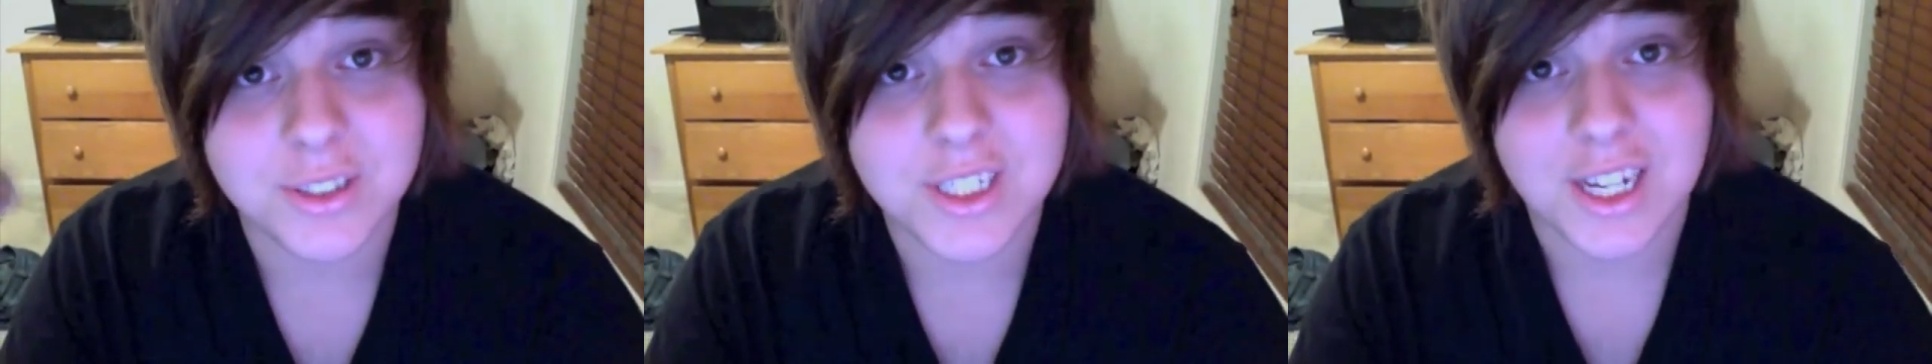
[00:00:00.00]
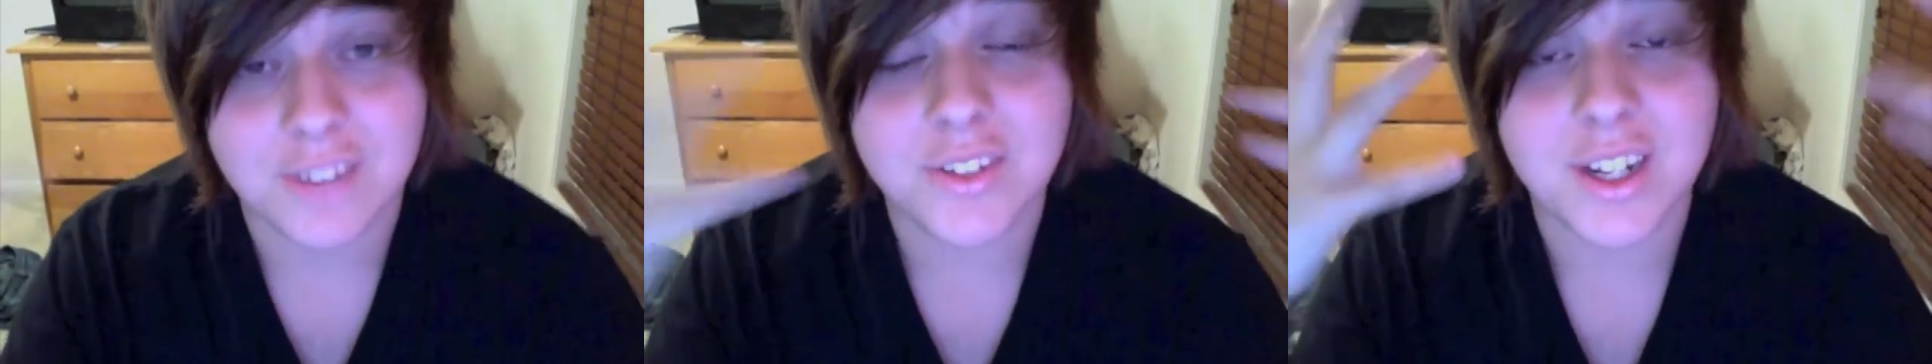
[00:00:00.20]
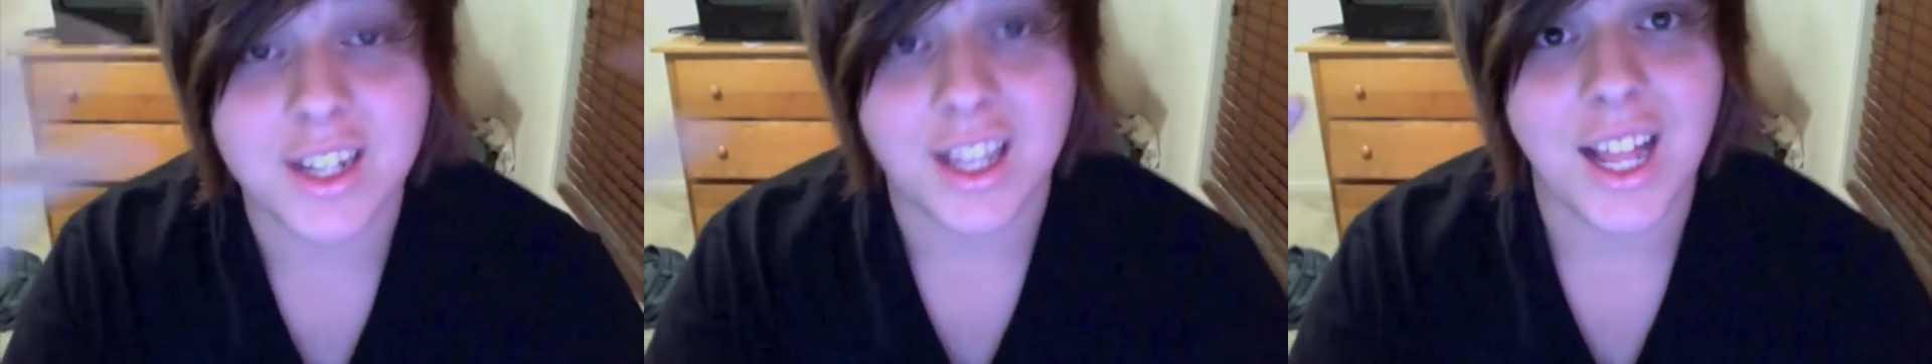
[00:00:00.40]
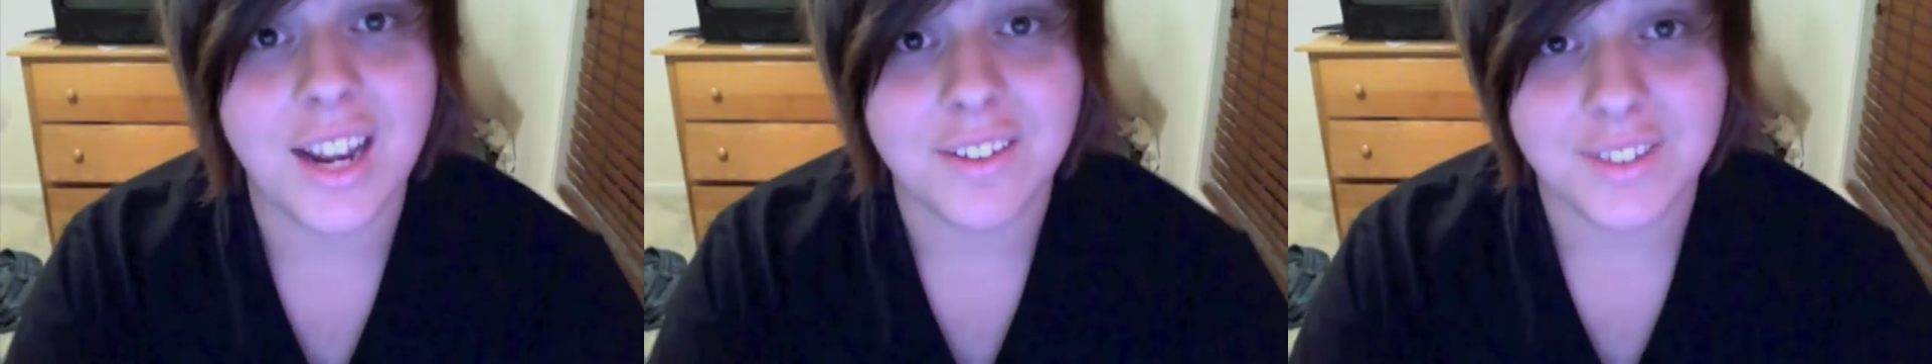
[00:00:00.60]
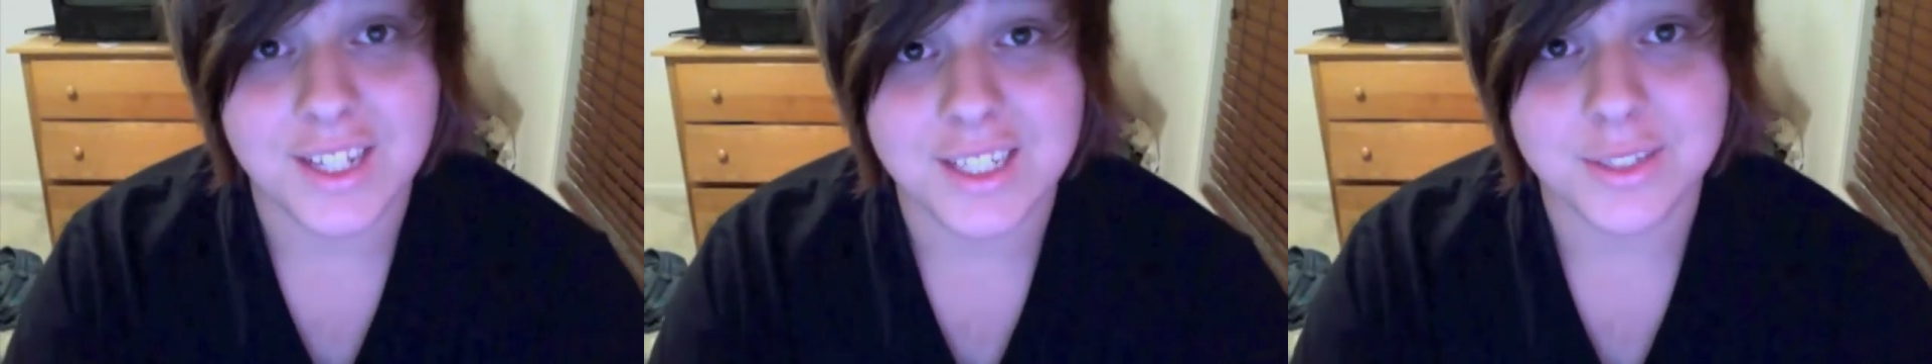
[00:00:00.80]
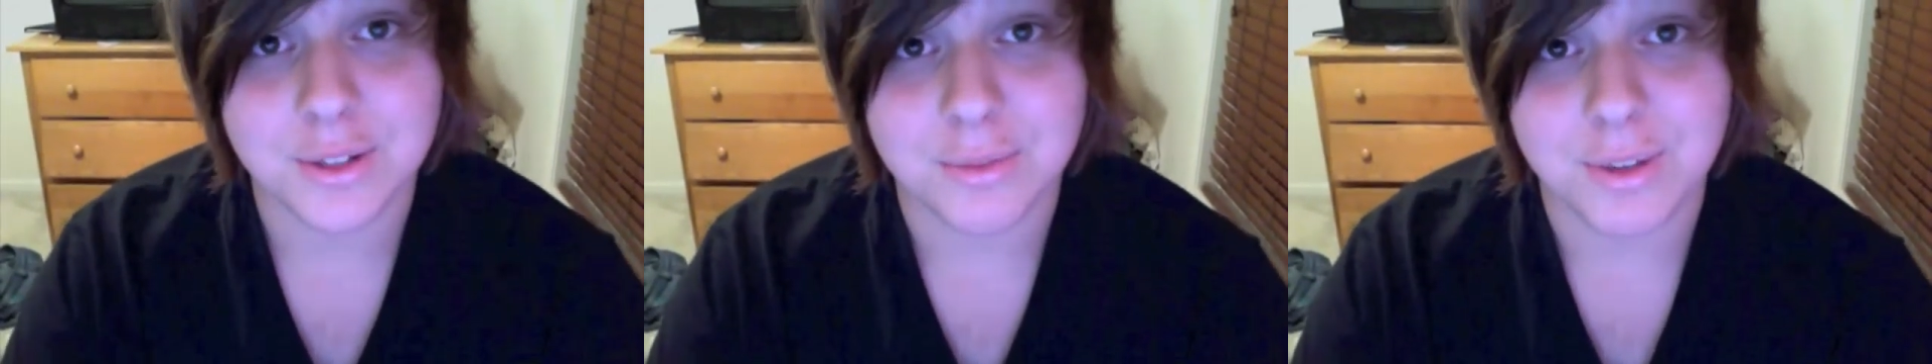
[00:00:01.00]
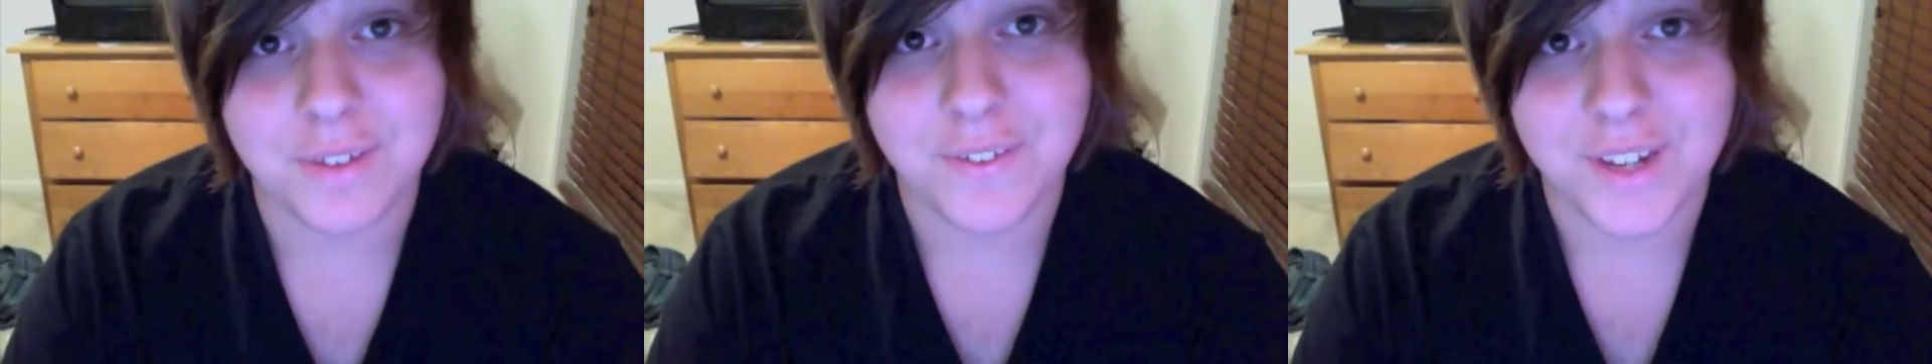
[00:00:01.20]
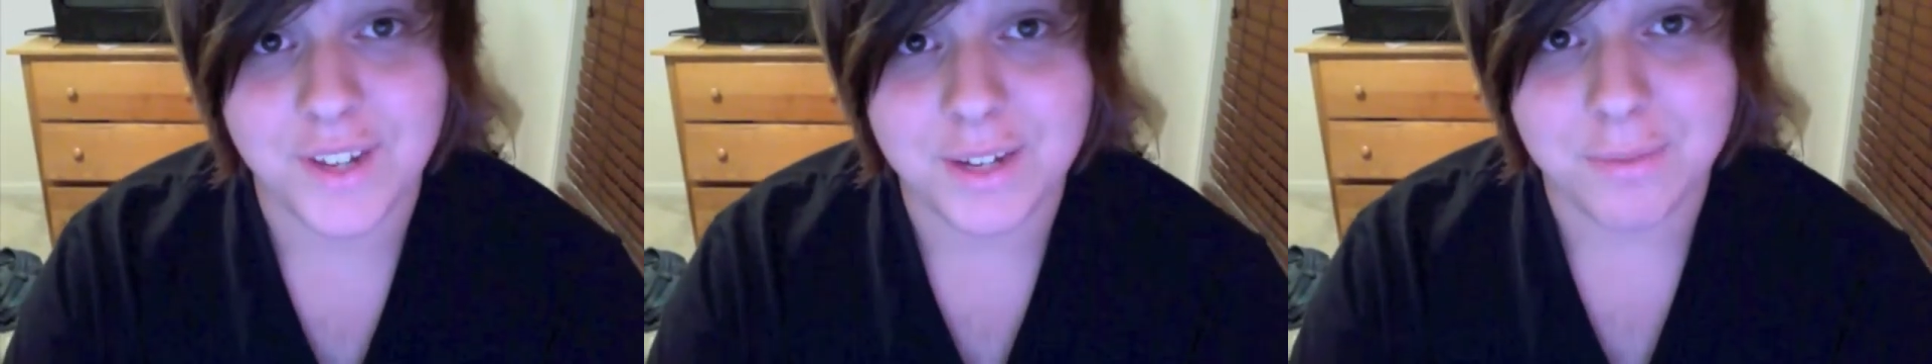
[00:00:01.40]
and I've done a lot of things with my
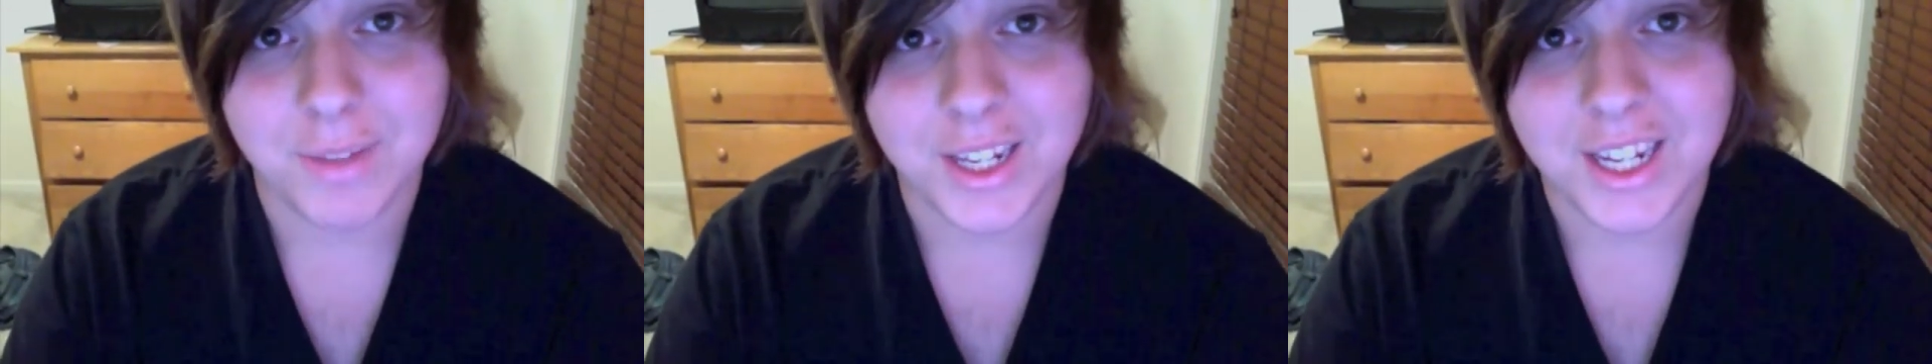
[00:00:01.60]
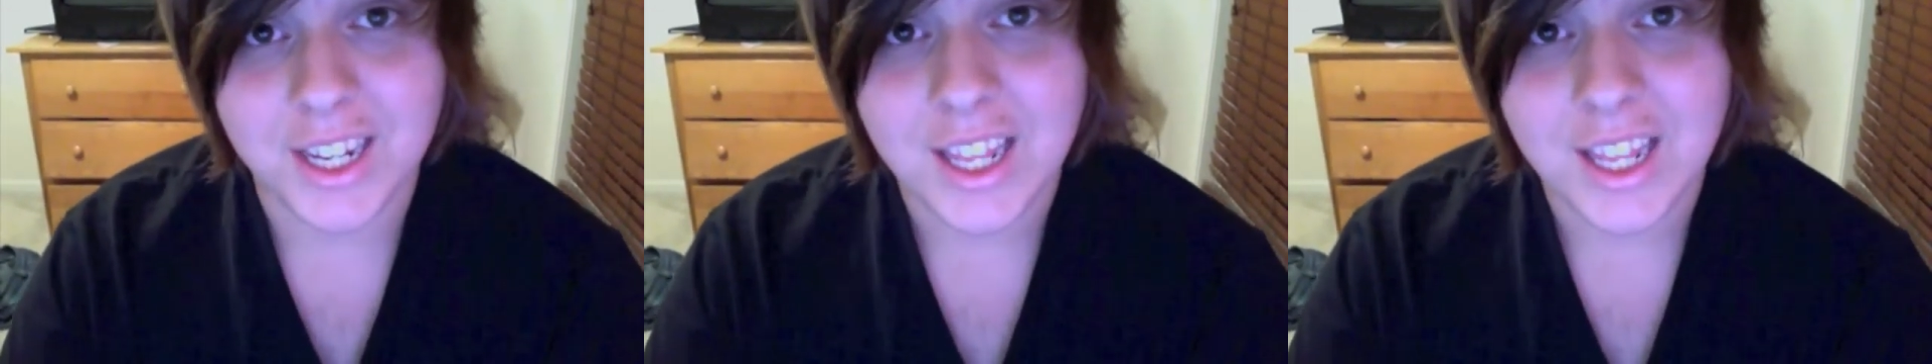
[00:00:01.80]
family.